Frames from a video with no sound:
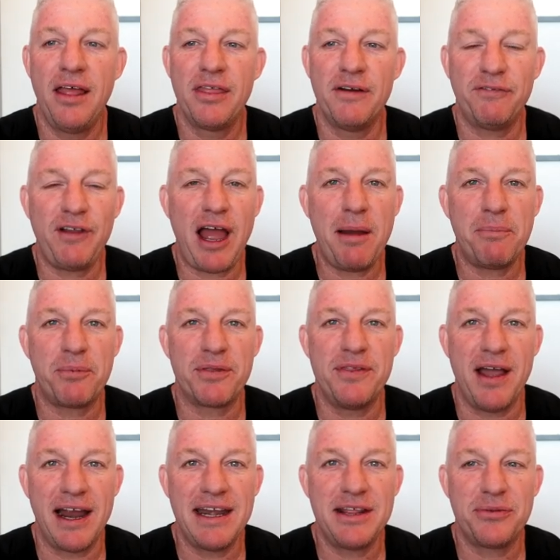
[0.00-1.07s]
The flop with
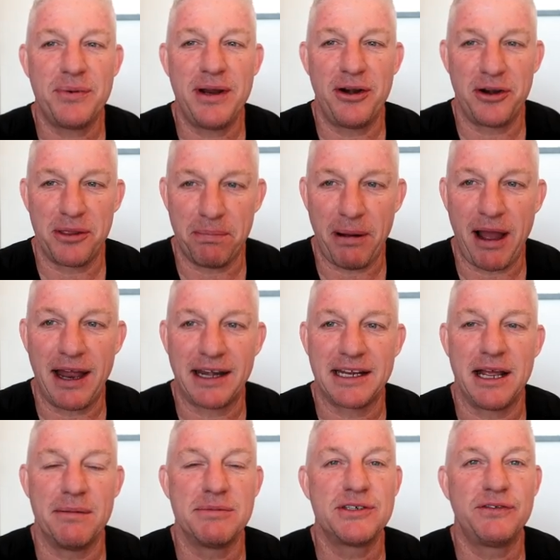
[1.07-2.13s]
ninety-three hundred the pot
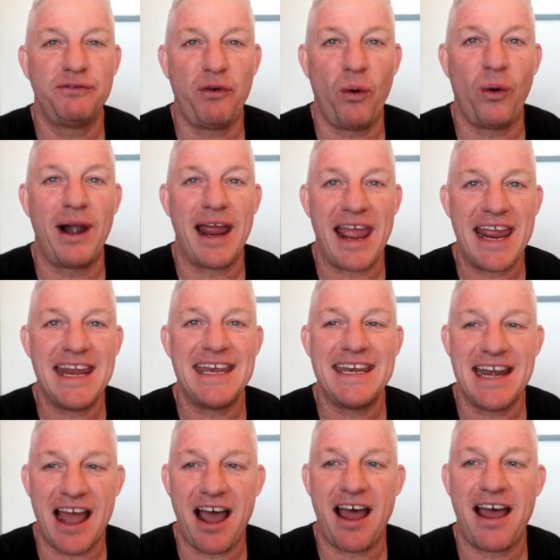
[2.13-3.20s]
comes four
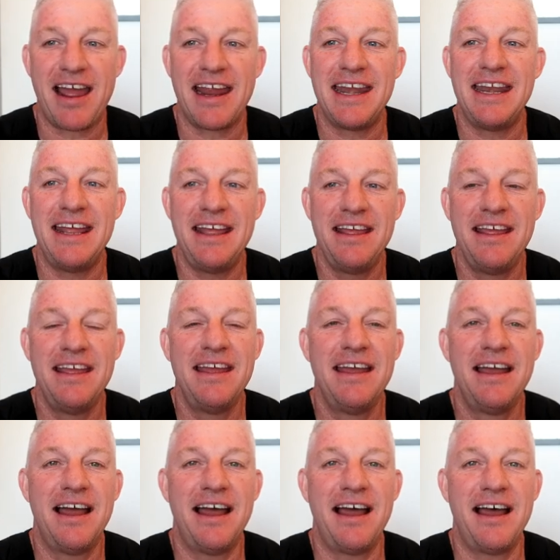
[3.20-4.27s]
eight nine.
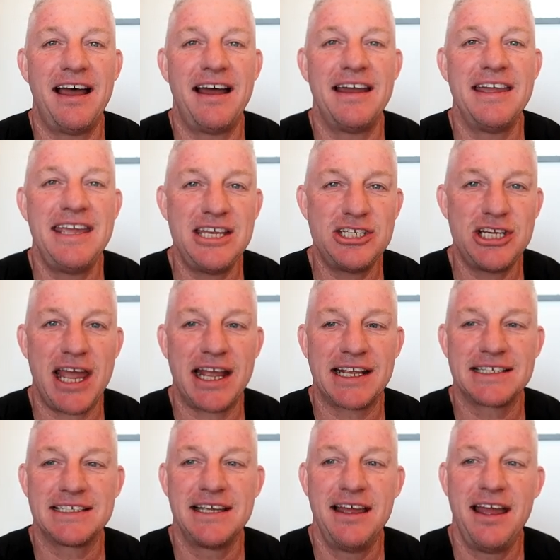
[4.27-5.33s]
Uh, he
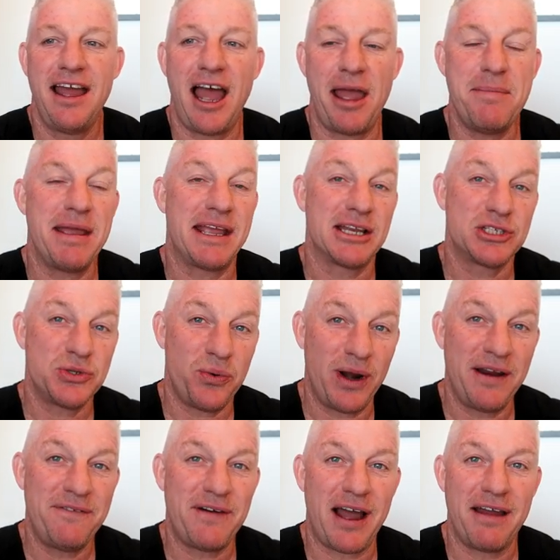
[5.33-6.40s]
checks. I make it
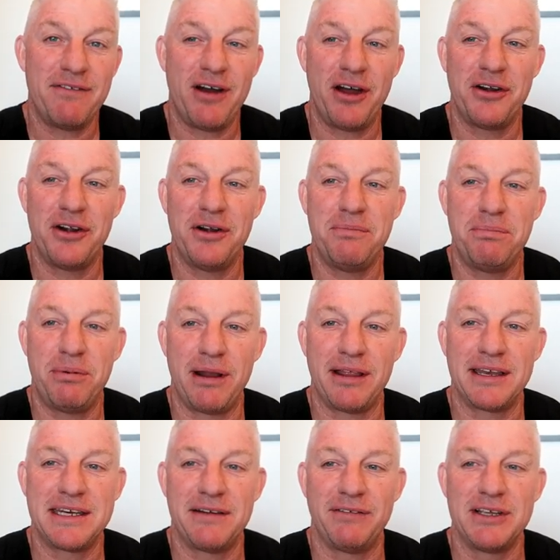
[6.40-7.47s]
twenty-five hundred,
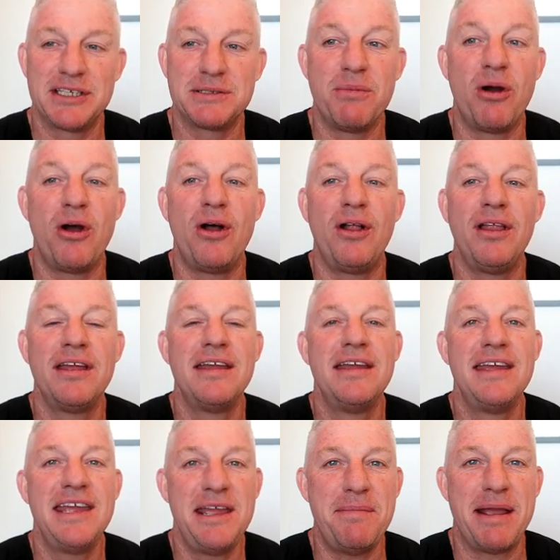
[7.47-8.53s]
relatively small.
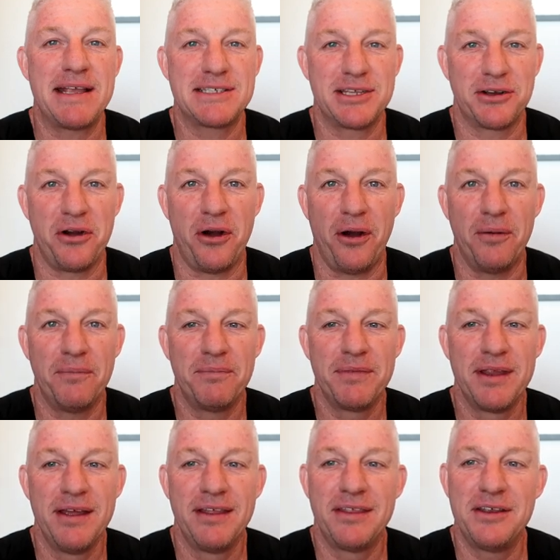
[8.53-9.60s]
He makes the call.
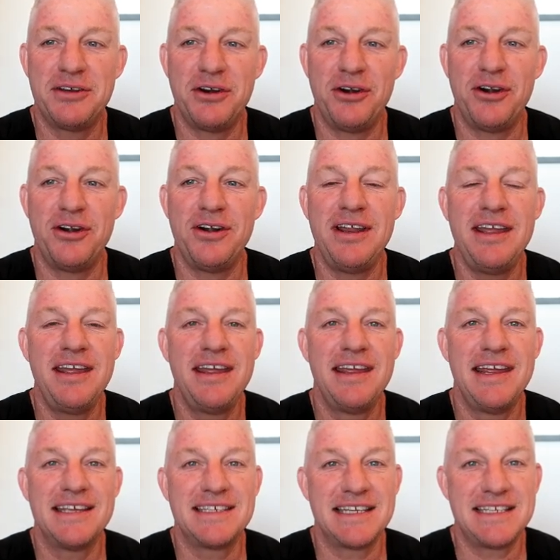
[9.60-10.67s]
The turn
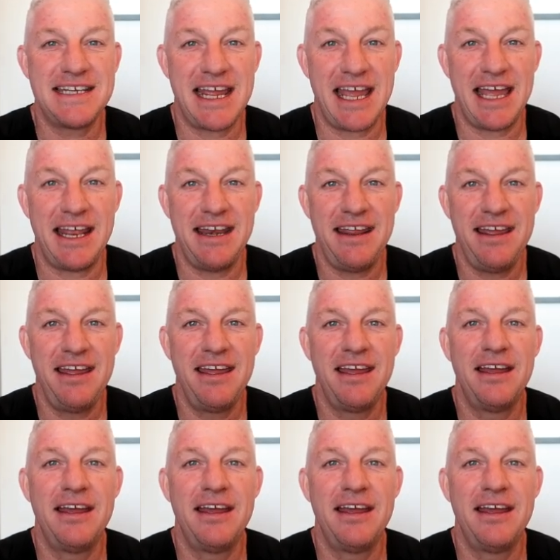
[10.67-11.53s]
is a ten.